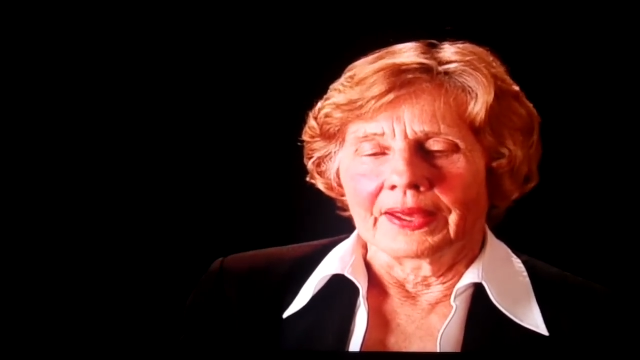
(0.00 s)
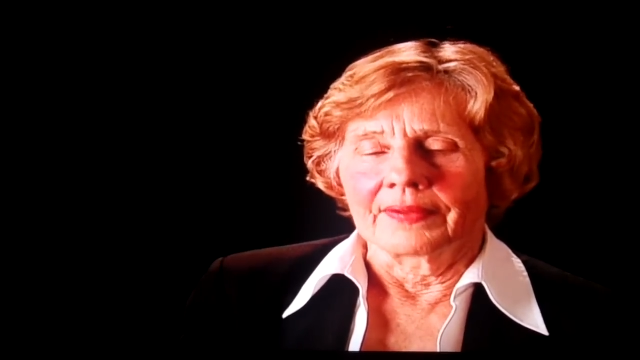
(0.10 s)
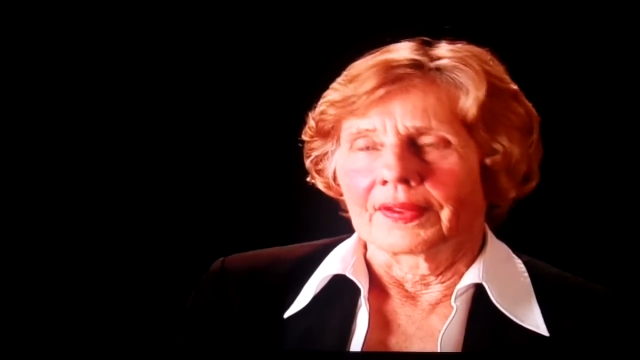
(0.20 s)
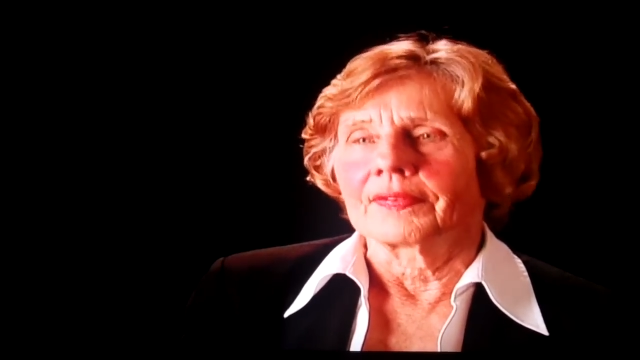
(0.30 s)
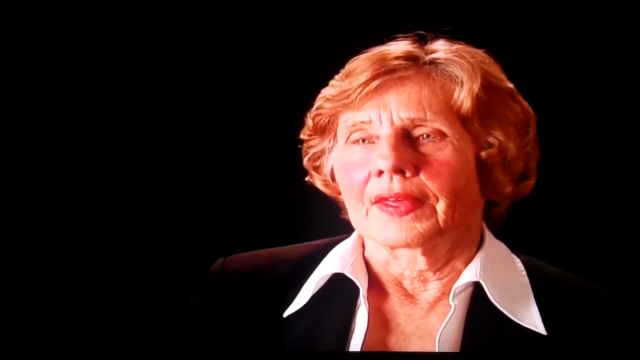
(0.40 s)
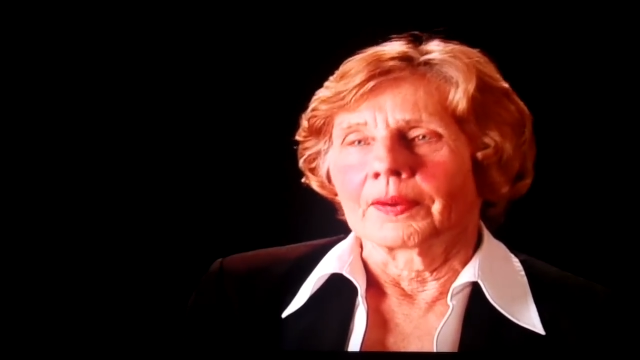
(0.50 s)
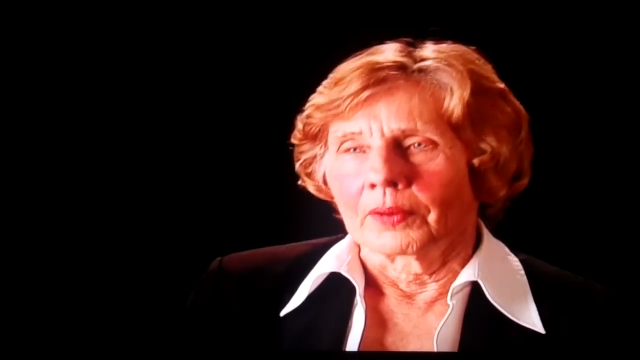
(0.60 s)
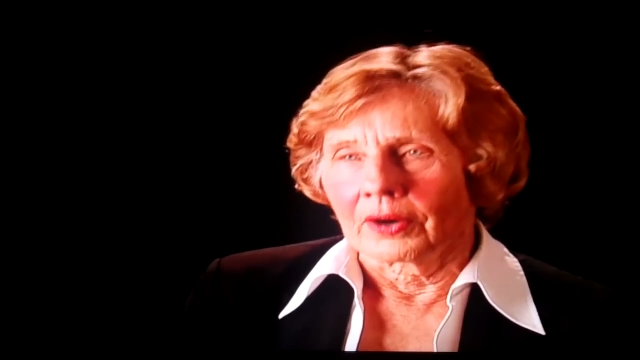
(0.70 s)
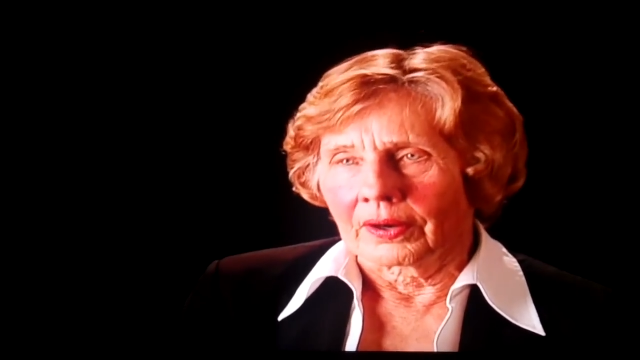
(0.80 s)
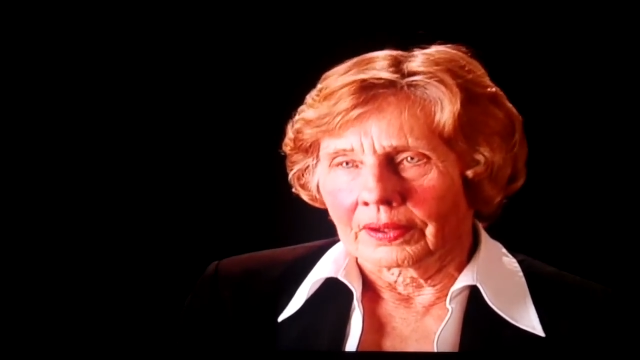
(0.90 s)
men that
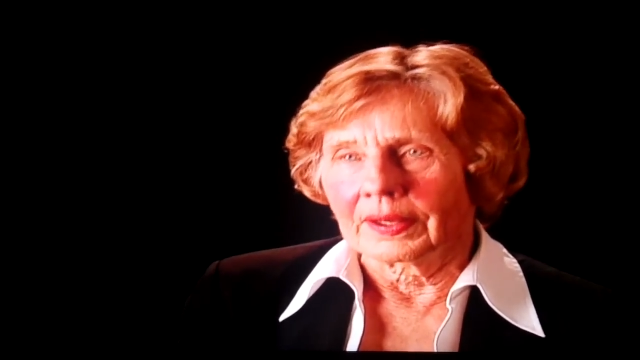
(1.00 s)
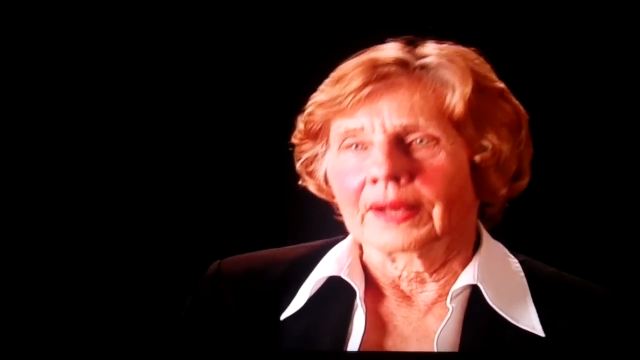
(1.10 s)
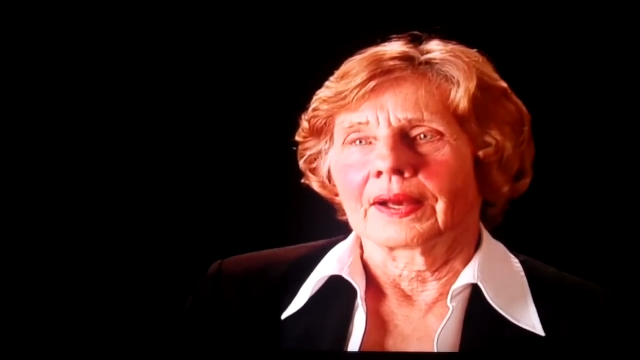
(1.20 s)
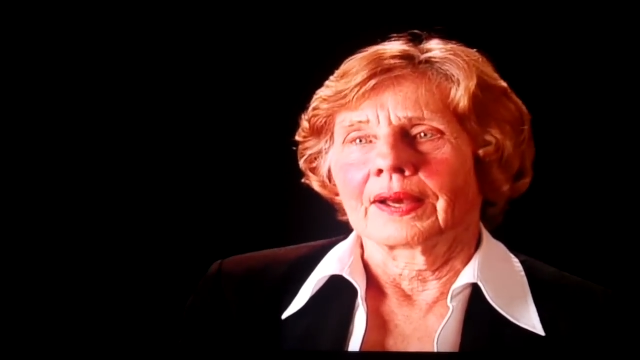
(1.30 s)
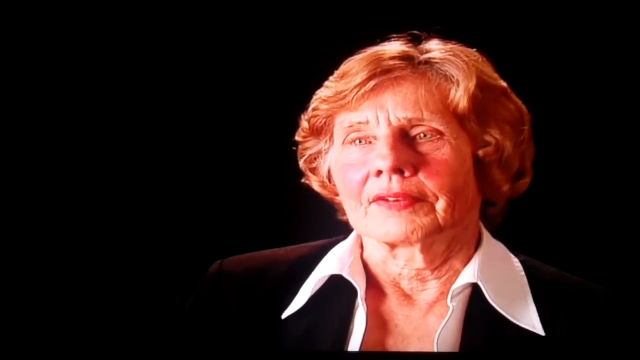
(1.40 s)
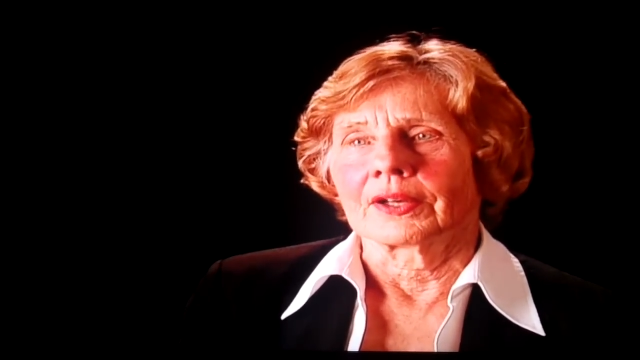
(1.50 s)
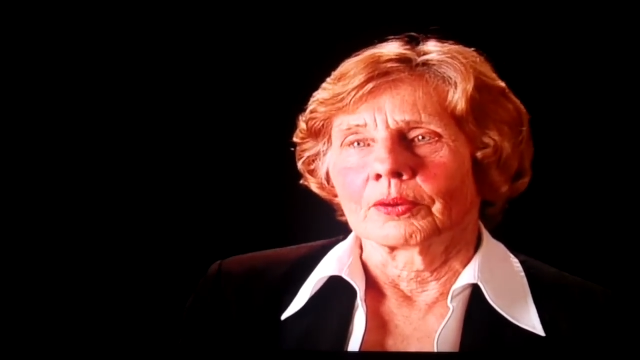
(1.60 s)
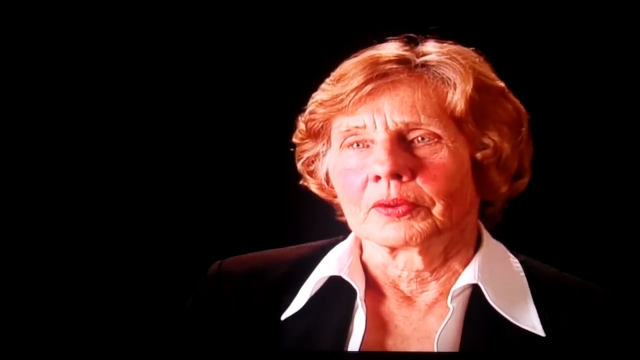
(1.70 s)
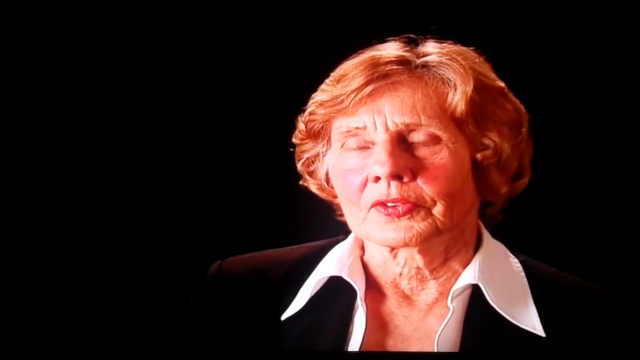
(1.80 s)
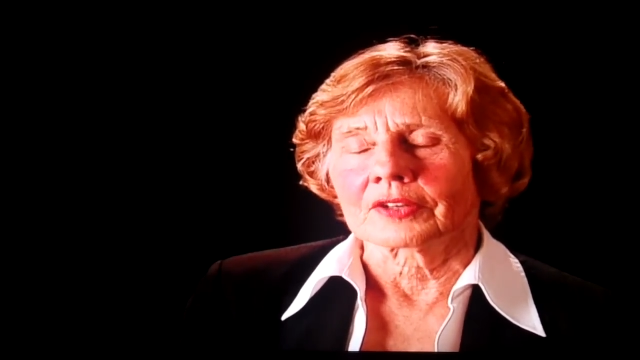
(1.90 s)
they were having
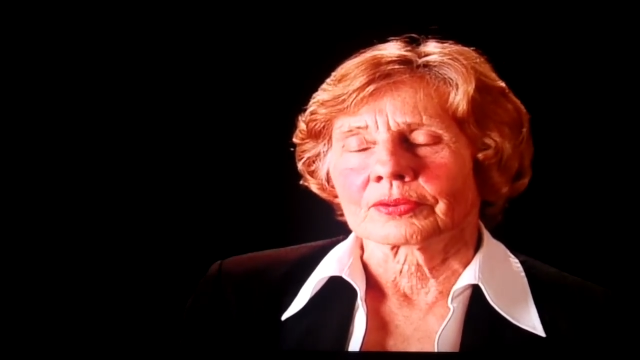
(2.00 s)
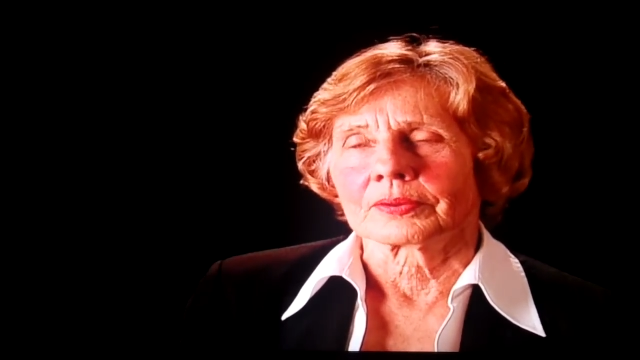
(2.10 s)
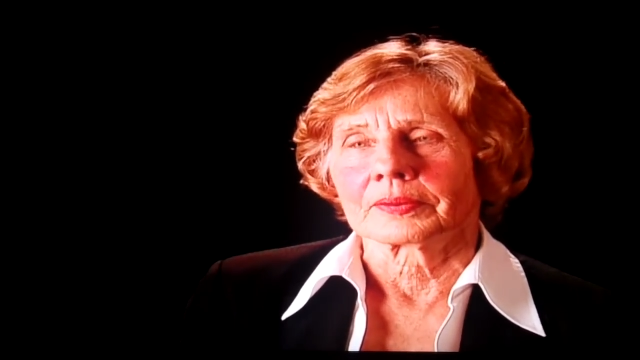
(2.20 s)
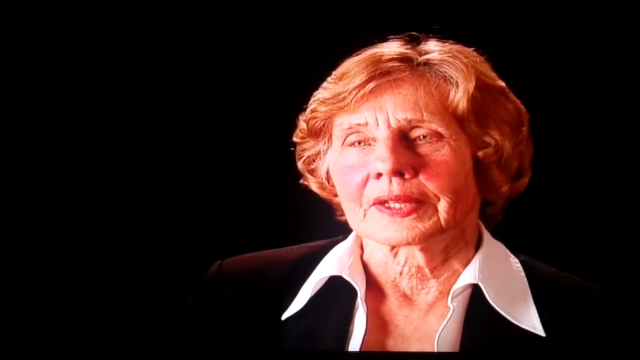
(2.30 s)
homosexual